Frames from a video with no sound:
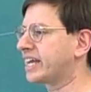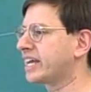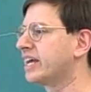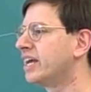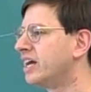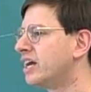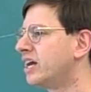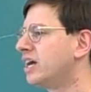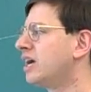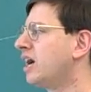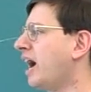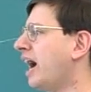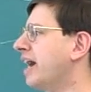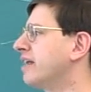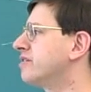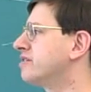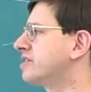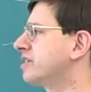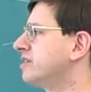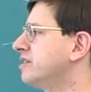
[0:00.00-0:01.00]
attack?
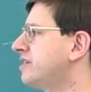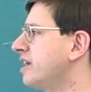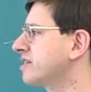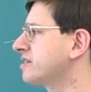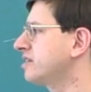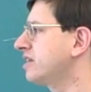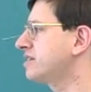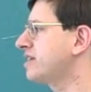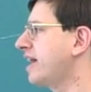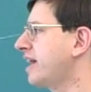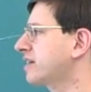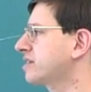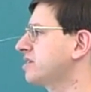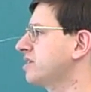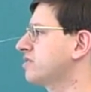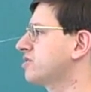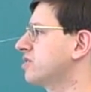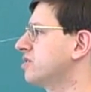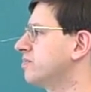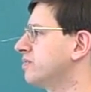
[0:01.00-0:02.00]
Hydrazine doesn't
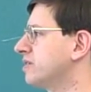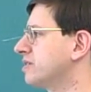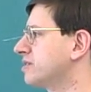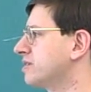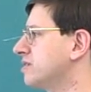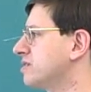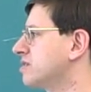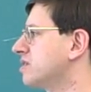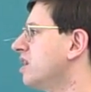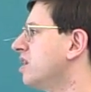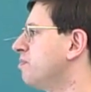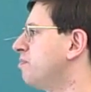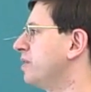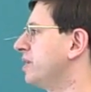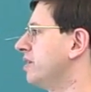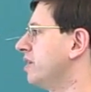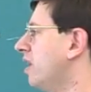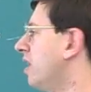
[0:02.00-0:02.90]
attack C terminuses,